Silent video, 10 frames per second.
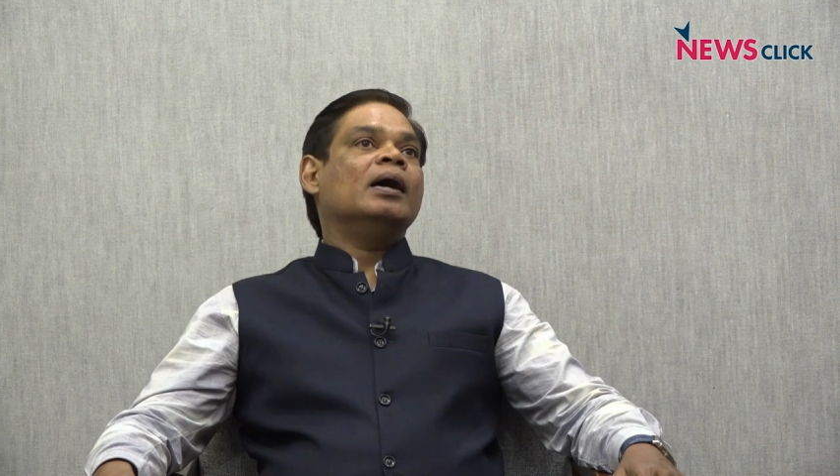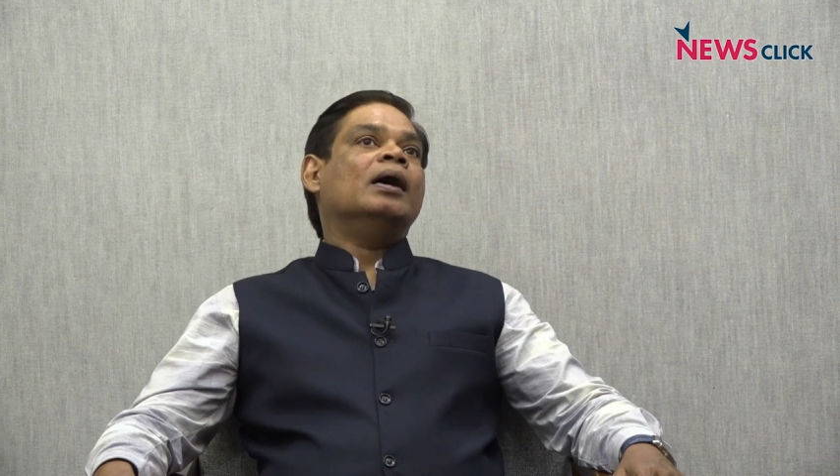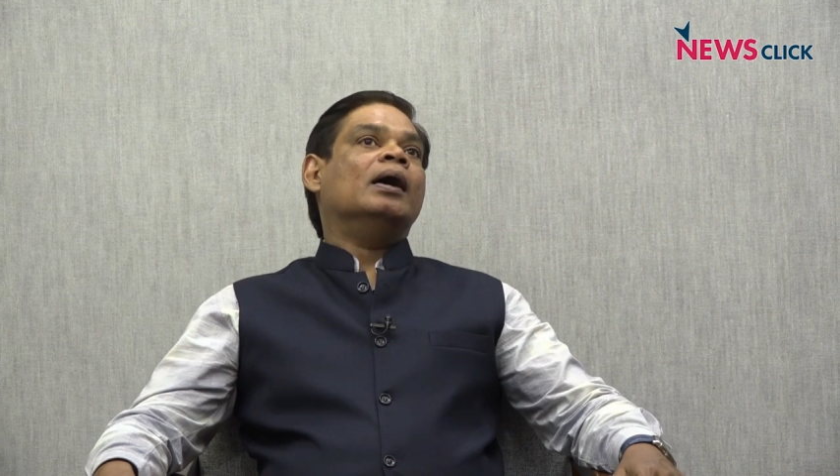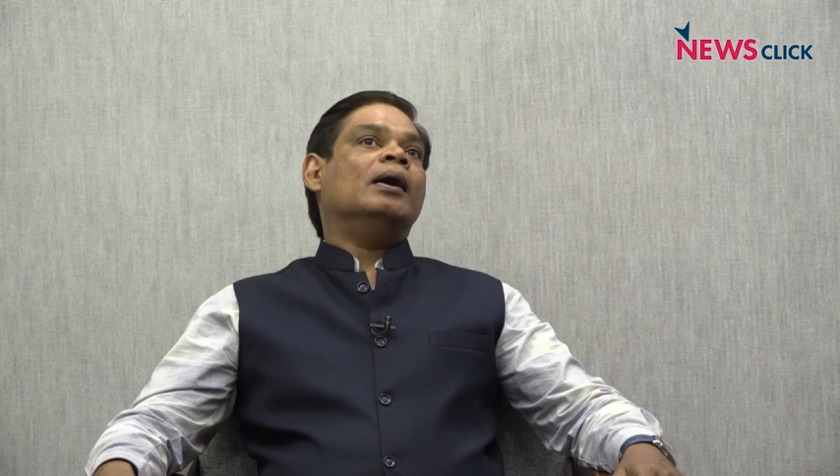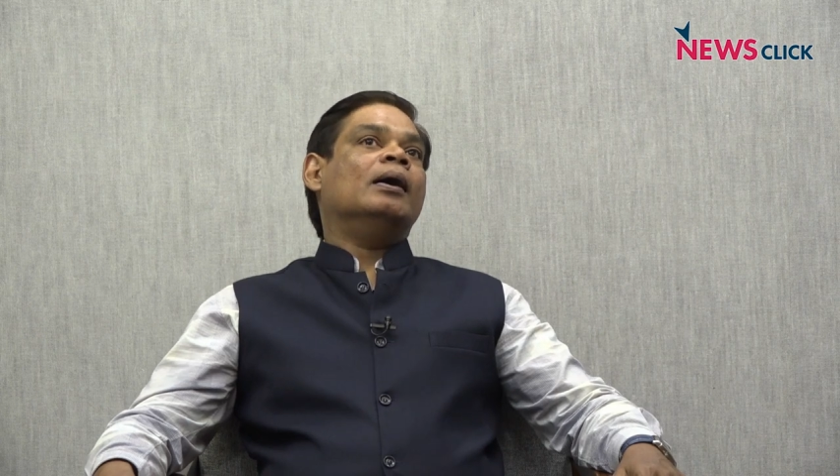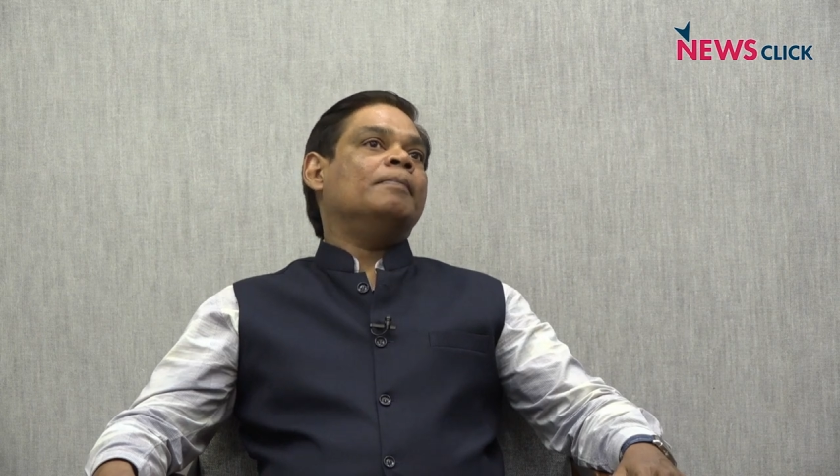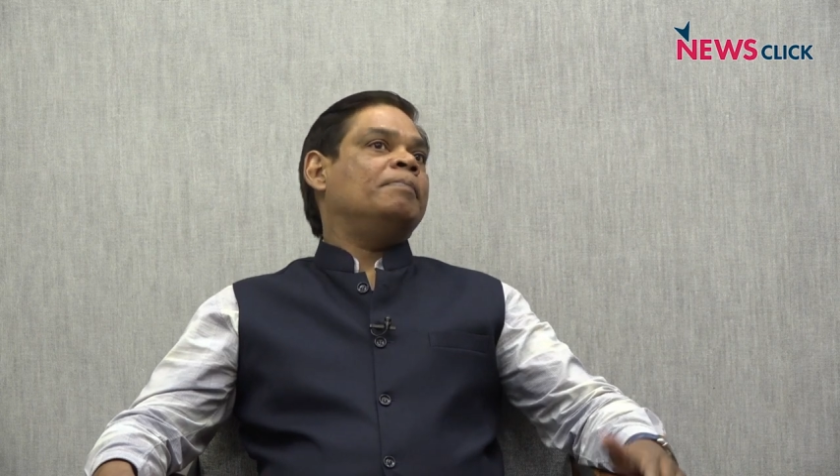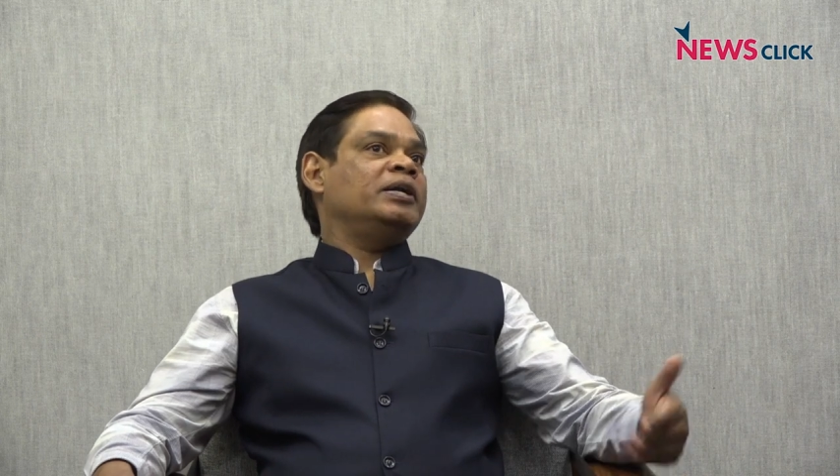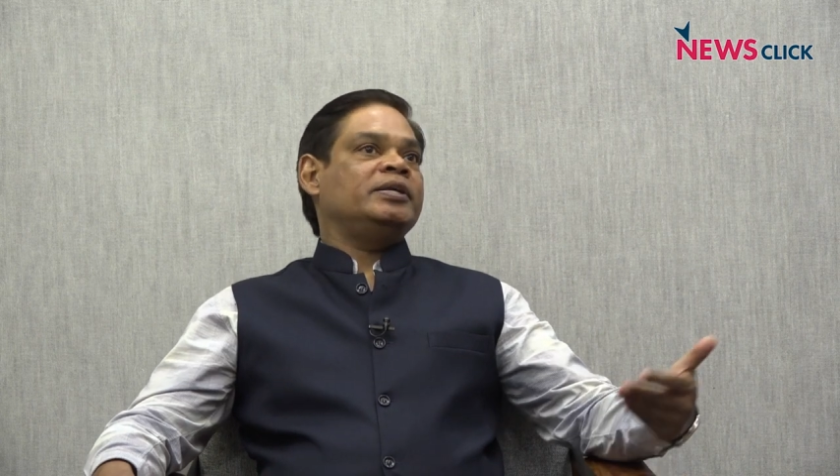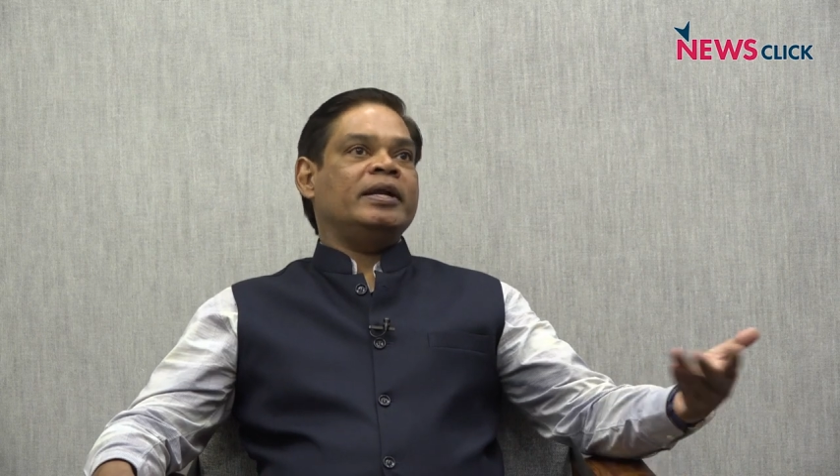
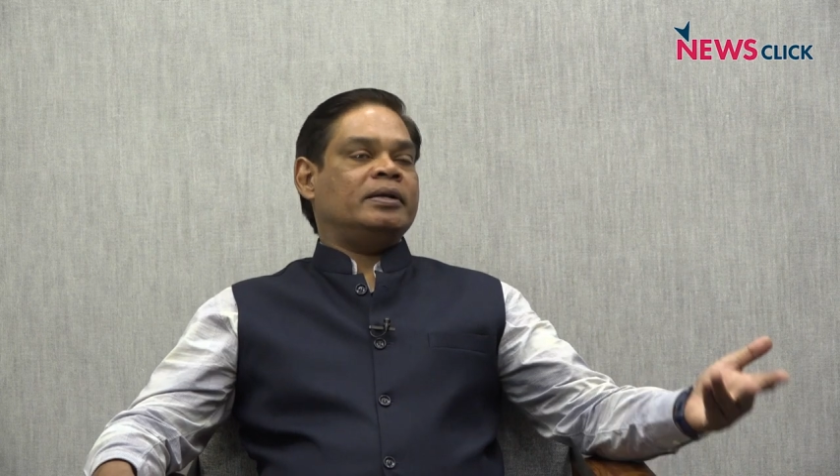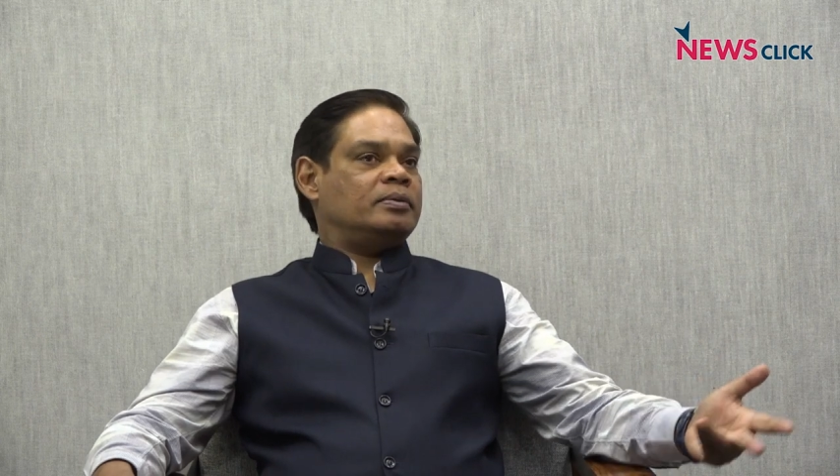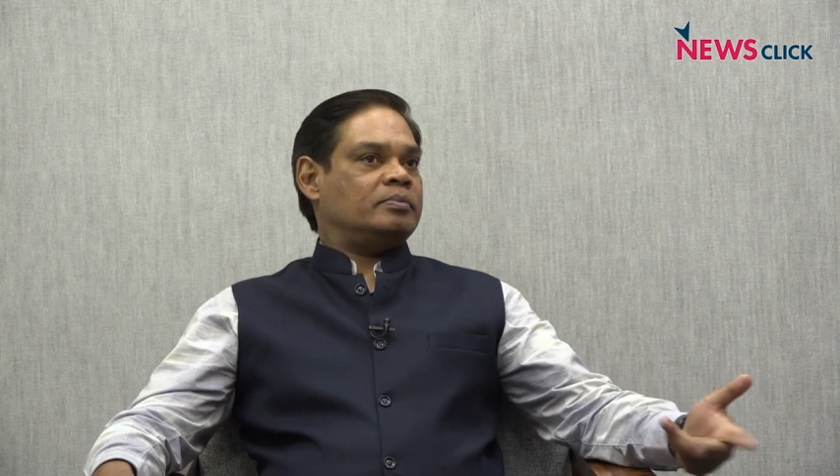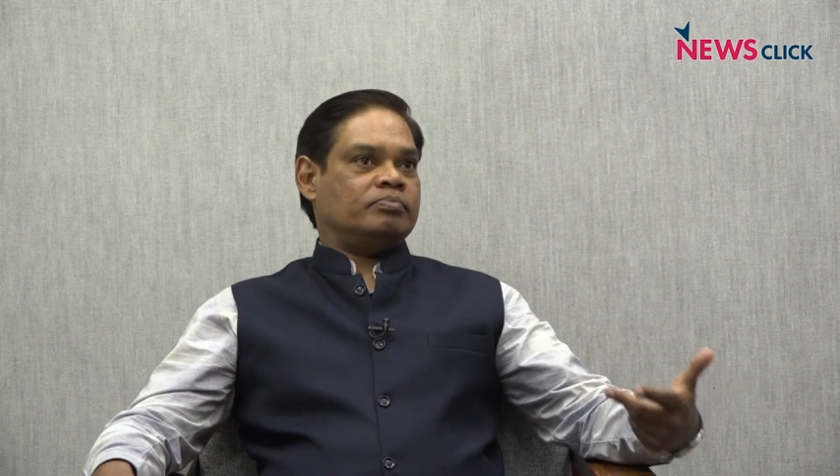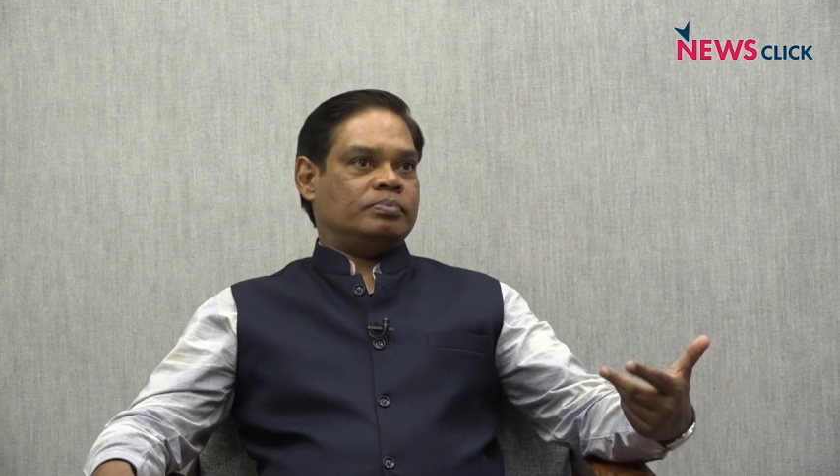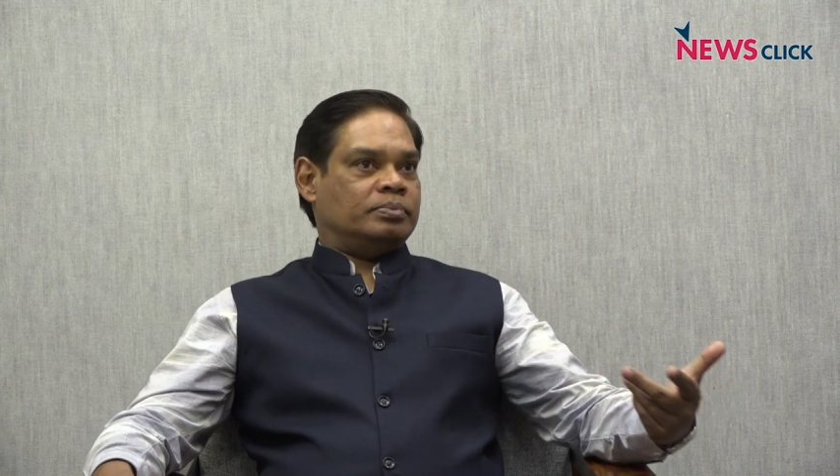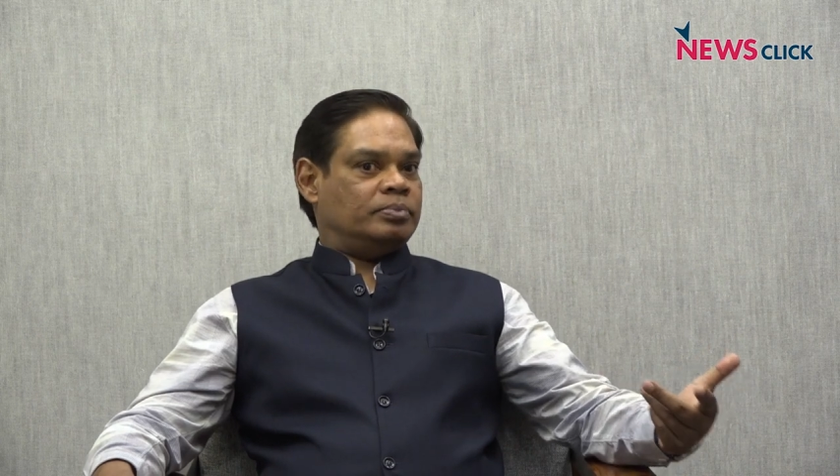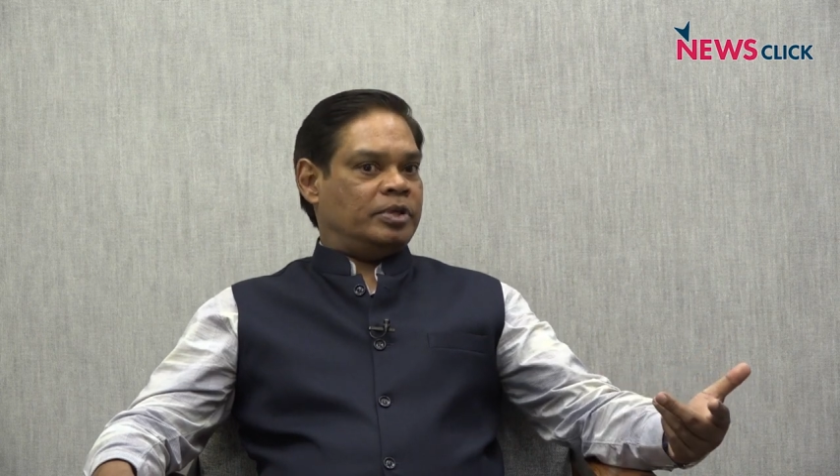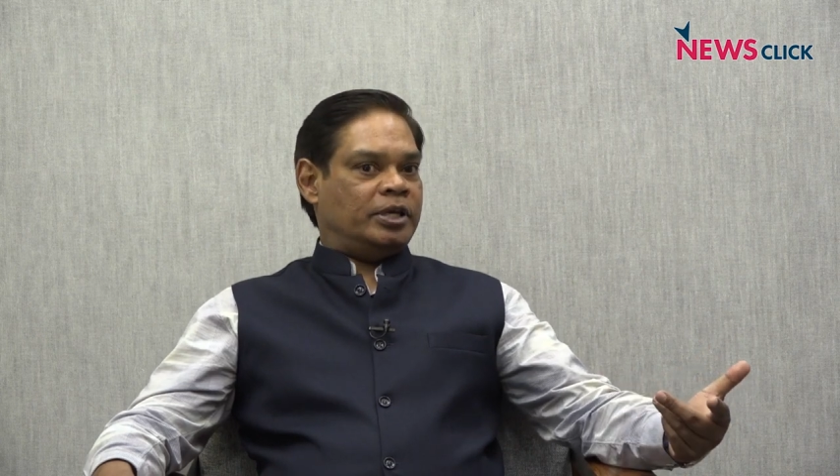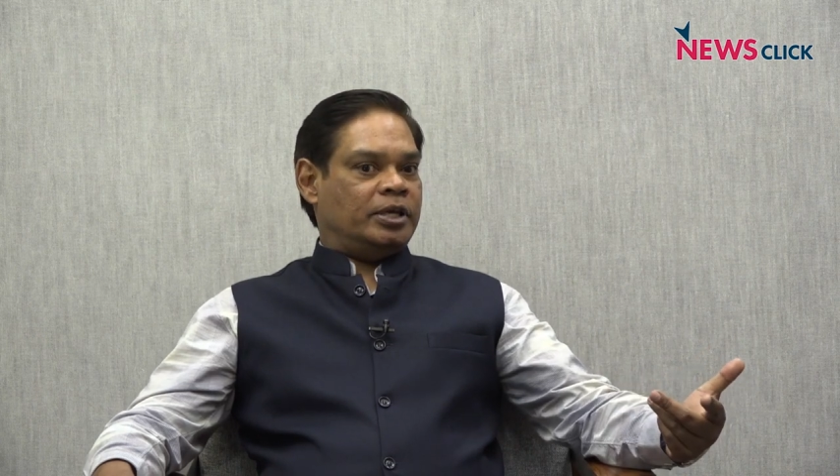But yet,
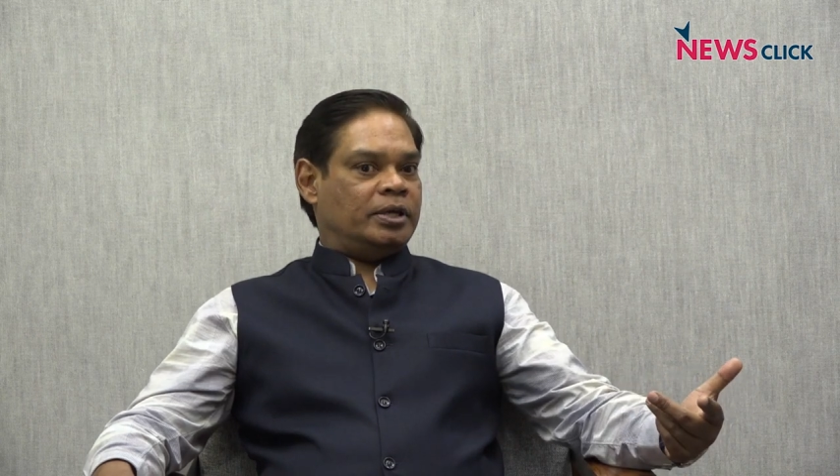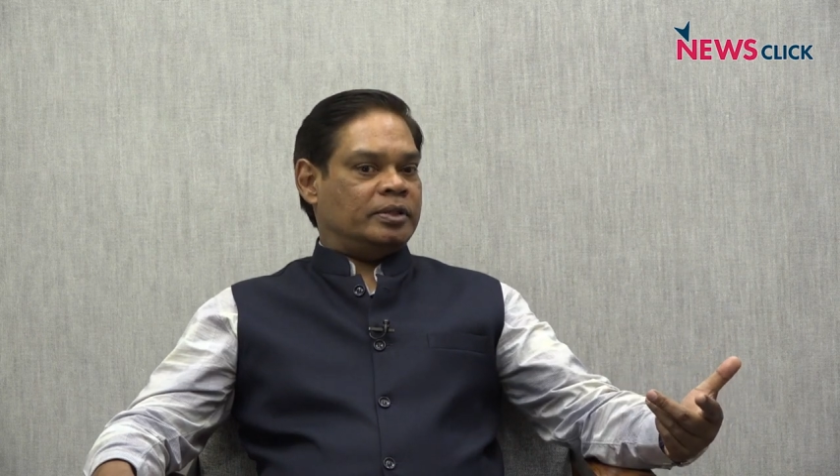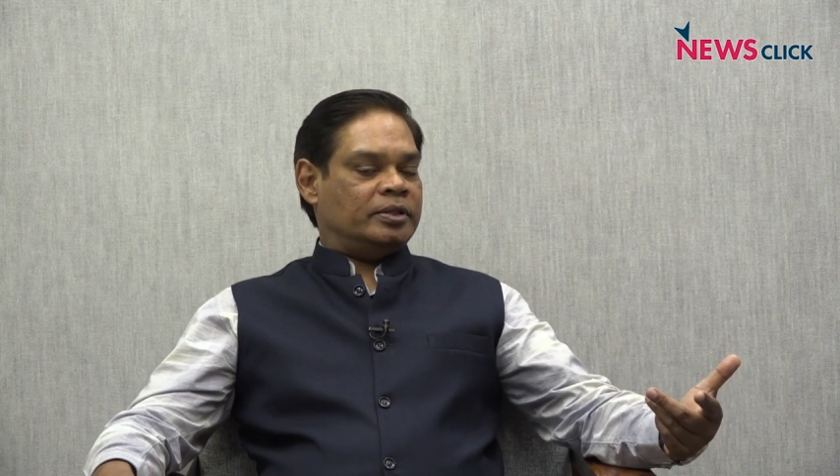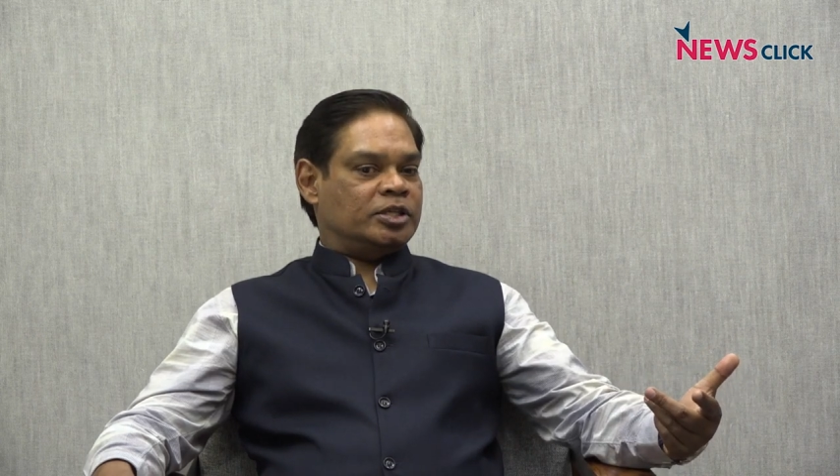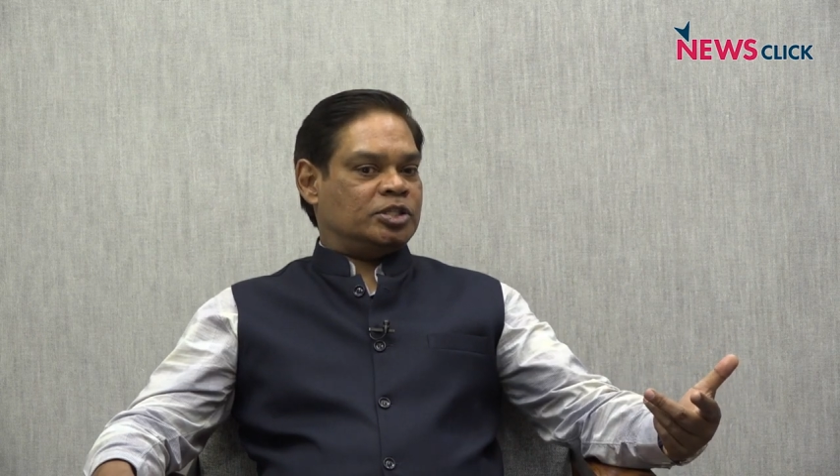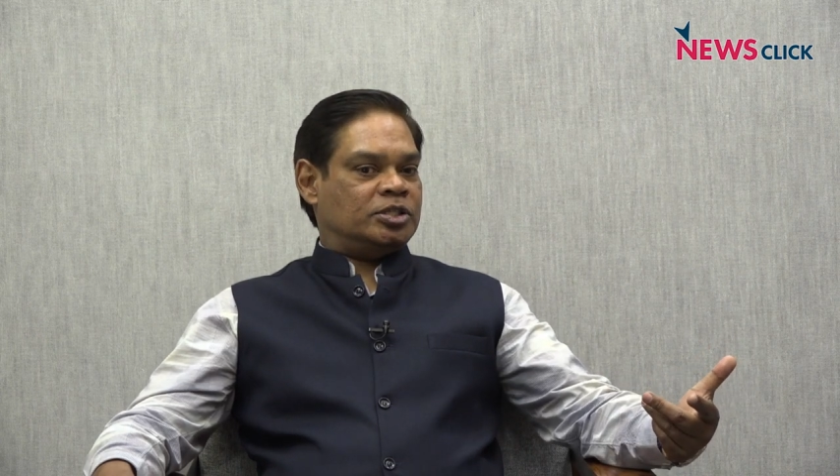this